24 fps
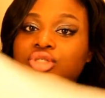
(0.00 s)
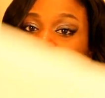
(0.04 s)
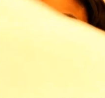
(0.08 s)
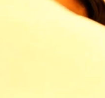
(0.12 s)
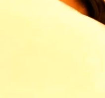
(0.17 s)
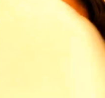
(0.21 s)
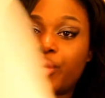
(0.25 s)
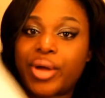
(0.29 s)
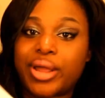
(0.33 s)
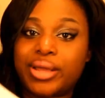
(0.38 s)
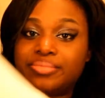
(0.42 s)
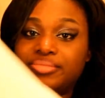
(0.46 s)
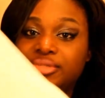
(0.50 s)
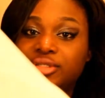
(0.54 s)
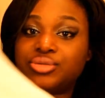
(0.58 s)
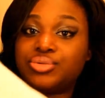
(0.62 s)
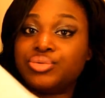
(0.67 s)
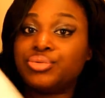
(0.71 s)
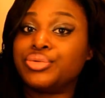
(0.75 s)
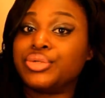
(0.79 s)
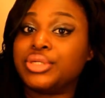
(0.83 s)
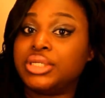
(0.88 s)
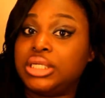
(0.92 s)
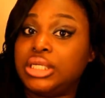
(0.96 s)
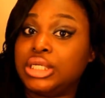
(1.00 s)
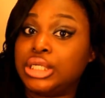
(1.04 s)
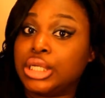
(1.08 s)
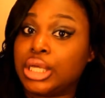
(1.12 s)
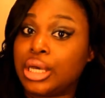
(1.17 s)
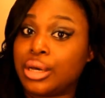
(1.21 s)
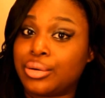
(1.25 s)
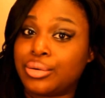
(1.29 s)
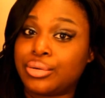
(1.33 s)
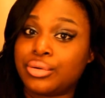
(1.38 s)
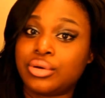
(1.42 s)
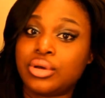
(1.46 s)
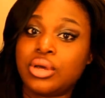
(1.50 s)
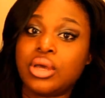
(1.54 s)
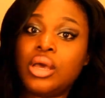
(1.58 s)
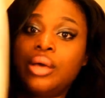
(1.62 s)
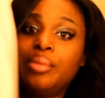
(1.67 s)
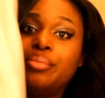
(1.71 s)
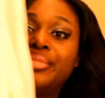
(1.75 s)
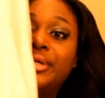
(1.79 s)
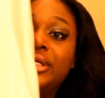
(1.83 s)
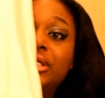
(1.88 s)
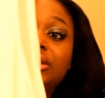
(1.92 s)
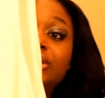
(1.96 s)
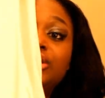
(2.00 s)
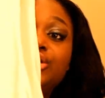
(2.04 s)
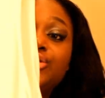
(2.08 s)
drapes really low. But